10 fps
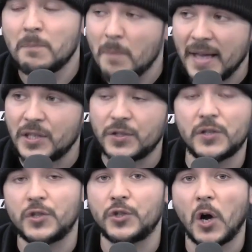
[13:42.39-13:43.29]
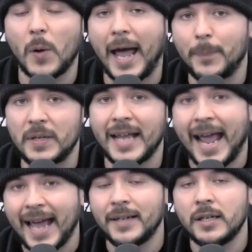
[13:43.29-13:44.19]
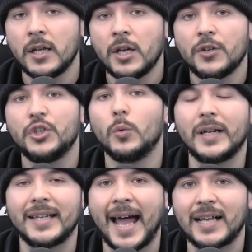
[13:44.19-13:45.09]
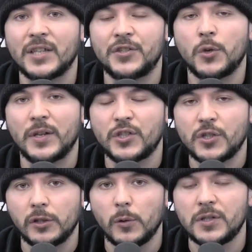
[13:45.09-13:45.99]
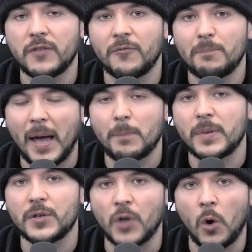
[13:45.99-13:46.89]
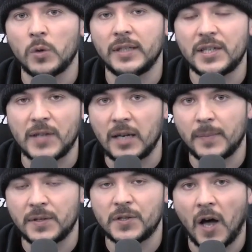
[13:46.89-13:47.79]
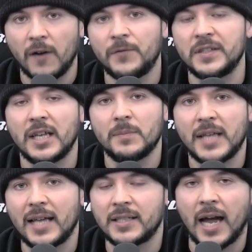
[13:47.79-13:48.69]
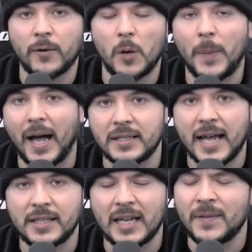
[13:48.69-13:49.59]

makes this show happen, and you will get access to exclusive members only segments of the Timcast IRL podcast.